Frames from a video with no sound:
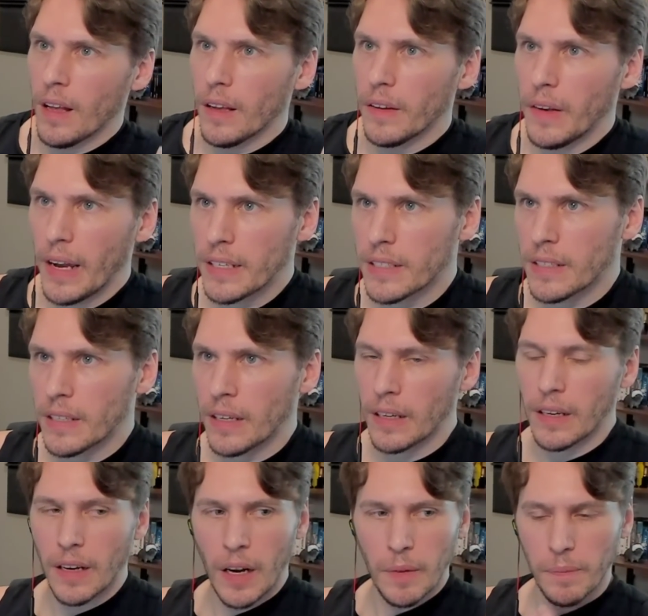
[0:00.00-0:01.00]
Next
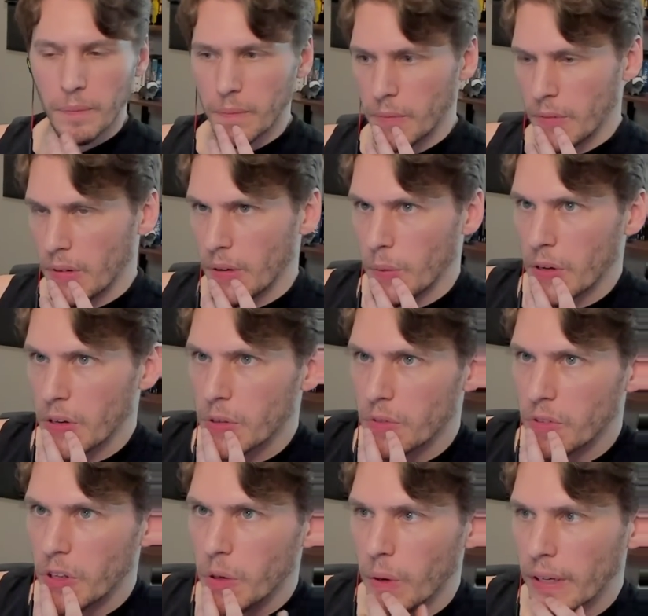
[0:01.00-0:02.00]
uh, up, oh, we're going to do
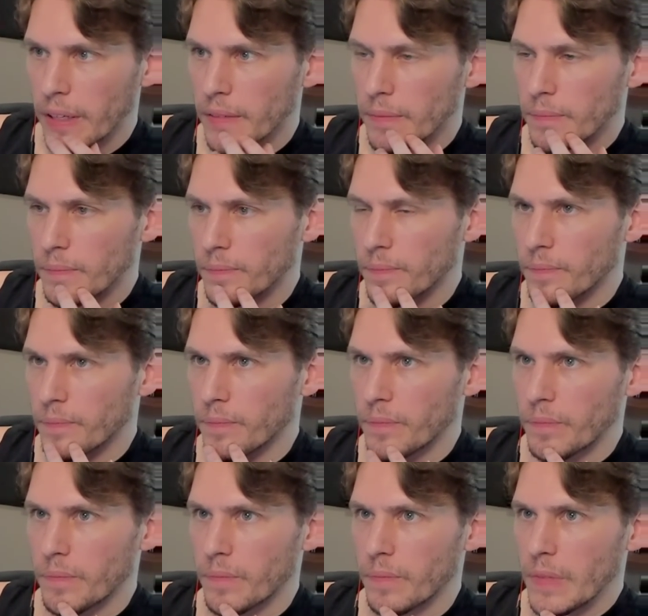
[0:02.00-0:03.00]
real quick.
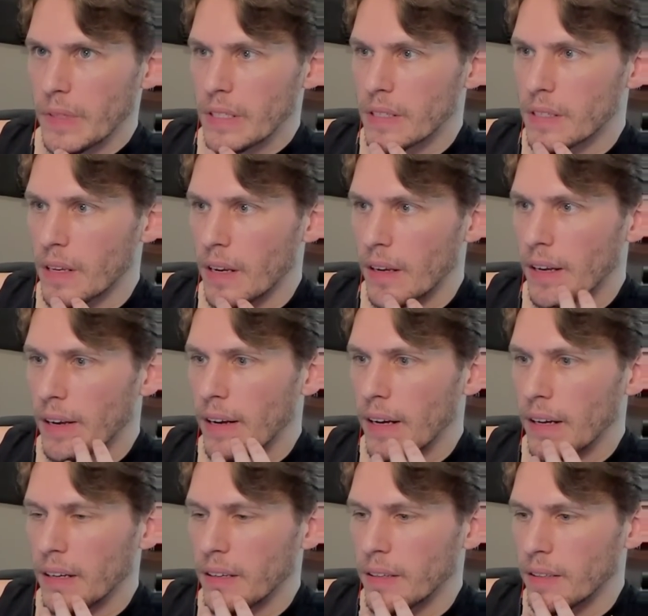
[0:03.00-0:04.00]
This is a,
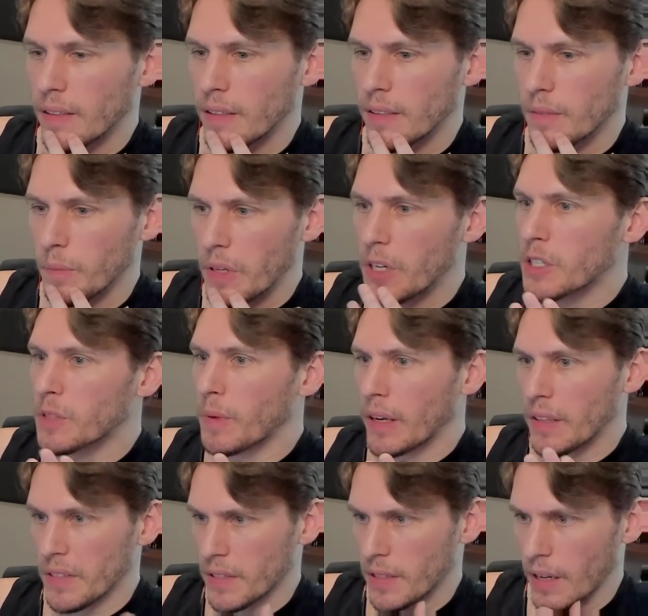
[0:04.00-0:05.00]
uh, but here's my
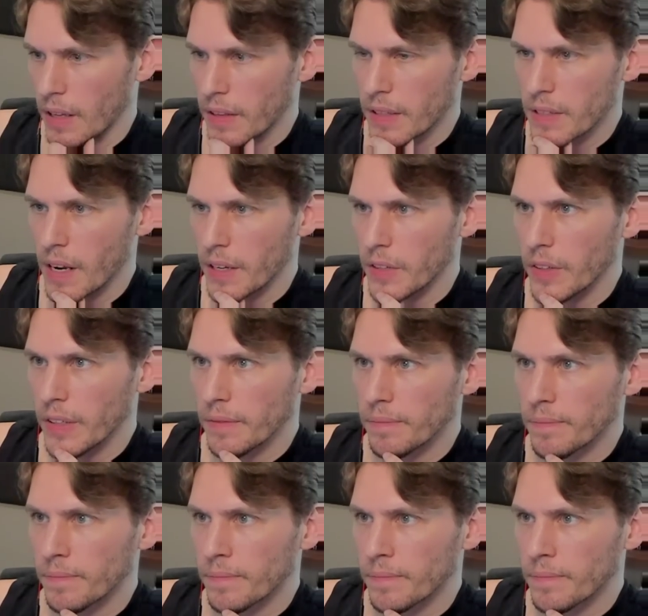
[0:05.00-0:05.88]
list. I think it's accurate.